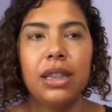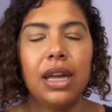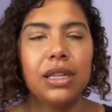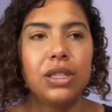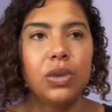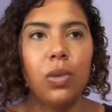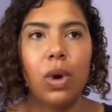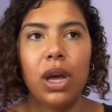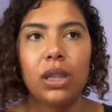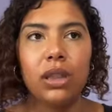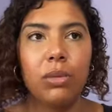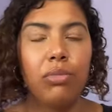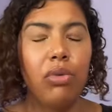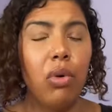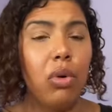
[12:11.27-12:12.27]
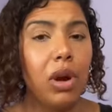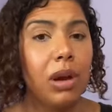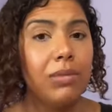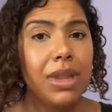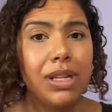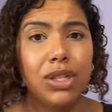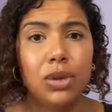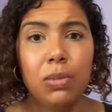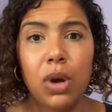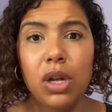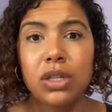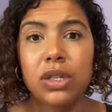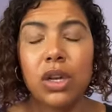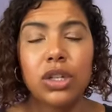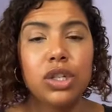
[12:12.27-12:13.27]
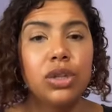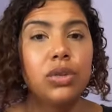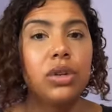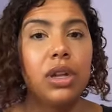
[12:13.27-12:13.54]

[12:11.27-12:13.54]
That's what the program that you bought taught you.